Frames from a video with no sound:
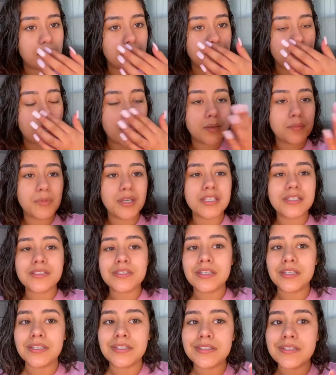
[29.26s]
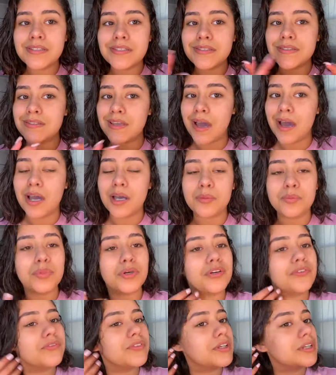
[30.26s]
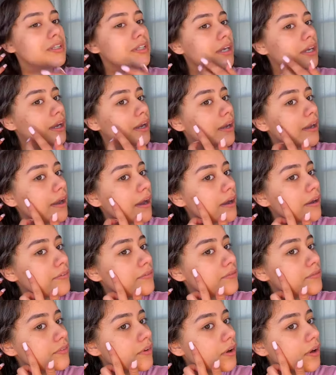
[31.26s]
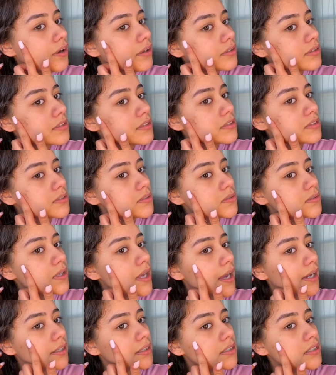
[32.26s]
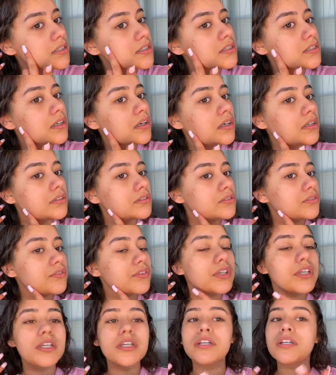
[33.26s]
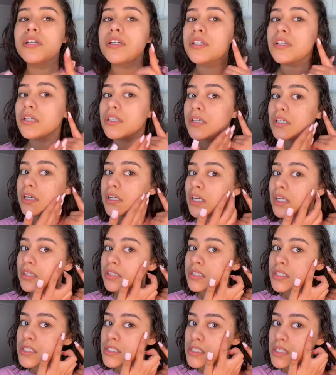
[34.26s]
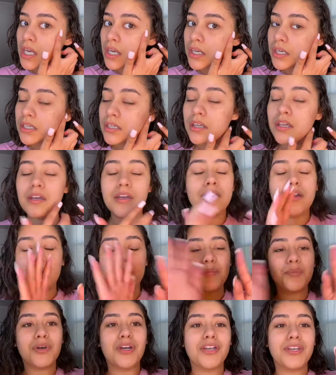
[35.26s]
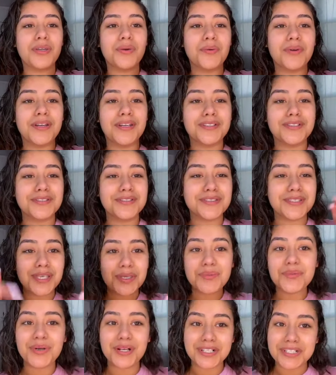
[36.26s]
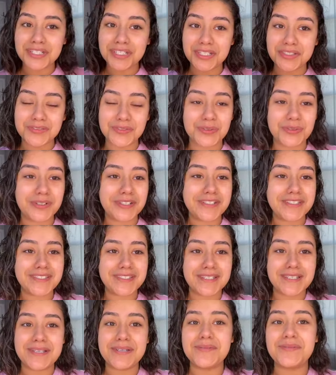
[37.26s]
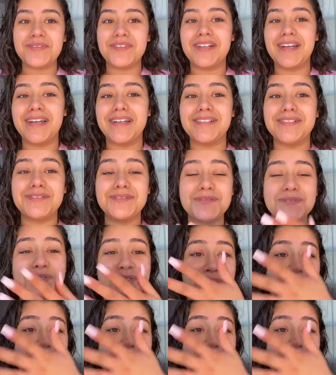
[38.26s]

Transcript: and my skin is not perfect. Like, I have all these little acne scars over here and on this side. But anyway, just keep watching if you want to see what I do to